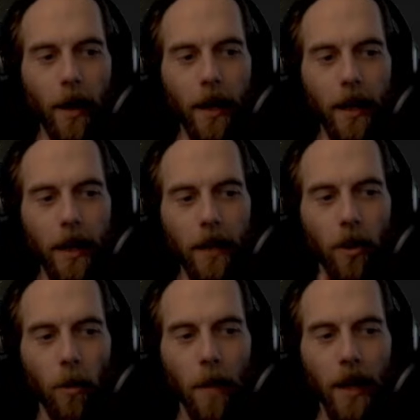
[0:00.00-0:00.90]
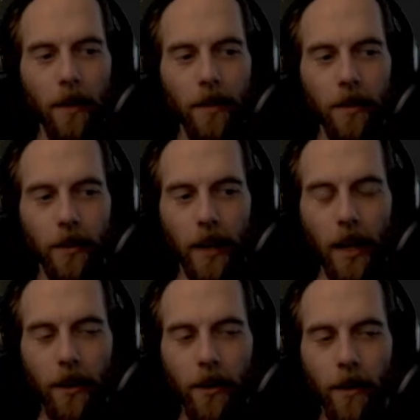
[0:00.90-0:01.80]
I even Omega such a
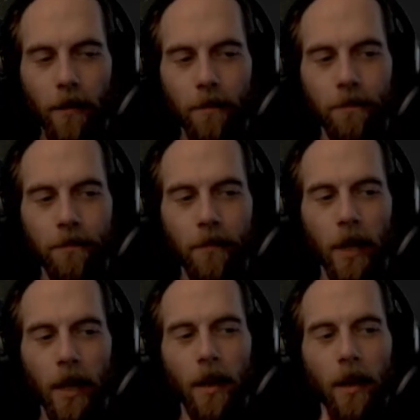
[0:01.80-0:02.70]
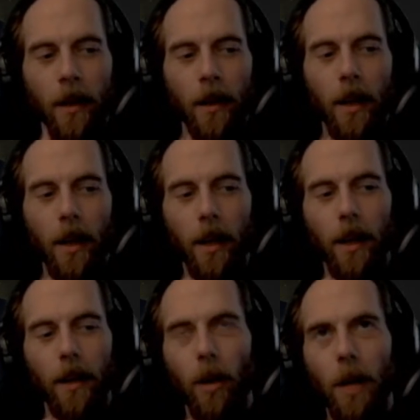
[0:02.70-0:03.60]
character?
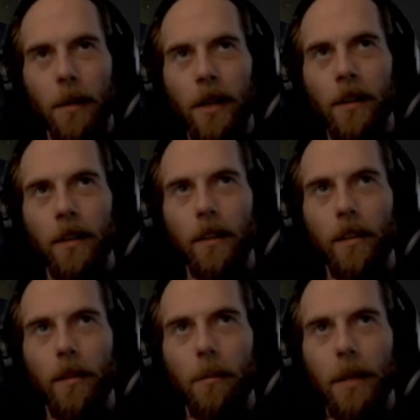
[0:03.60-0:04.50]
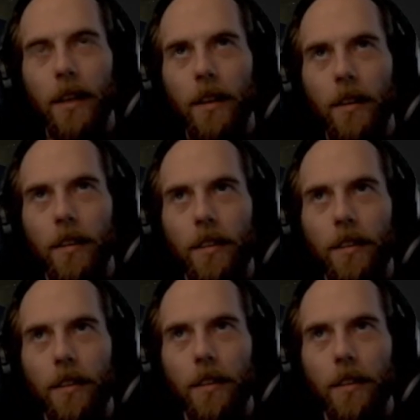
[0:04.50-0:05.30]
Well, I mean, because